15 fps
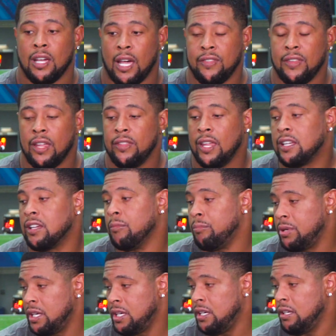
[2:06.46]
and then they
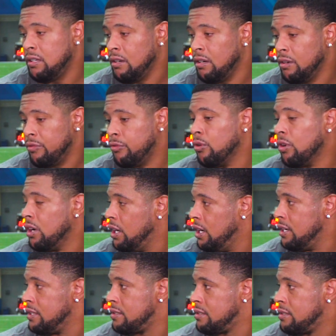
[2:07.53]
compete for
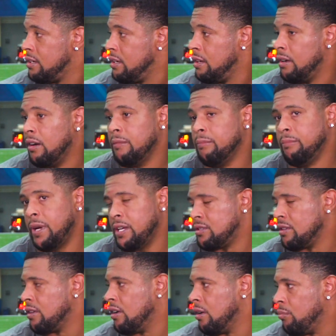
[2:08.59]
us based
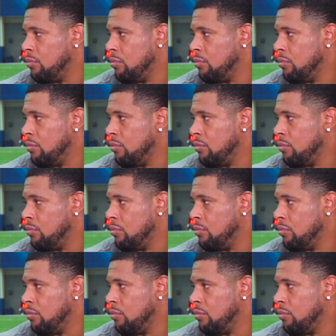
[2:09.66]
on our